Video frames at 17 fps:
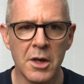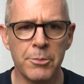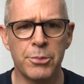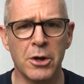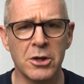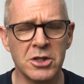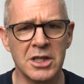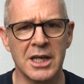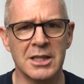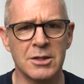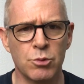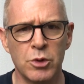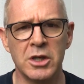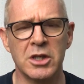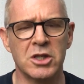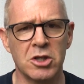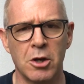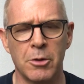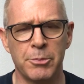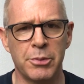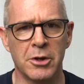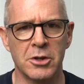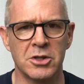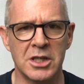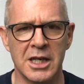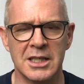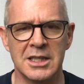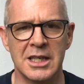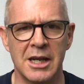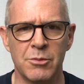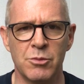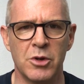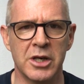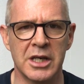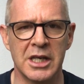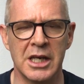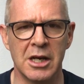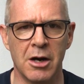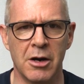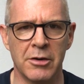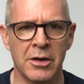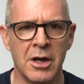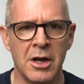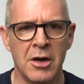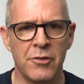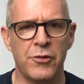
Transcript: projects, workshop projects that I'm working on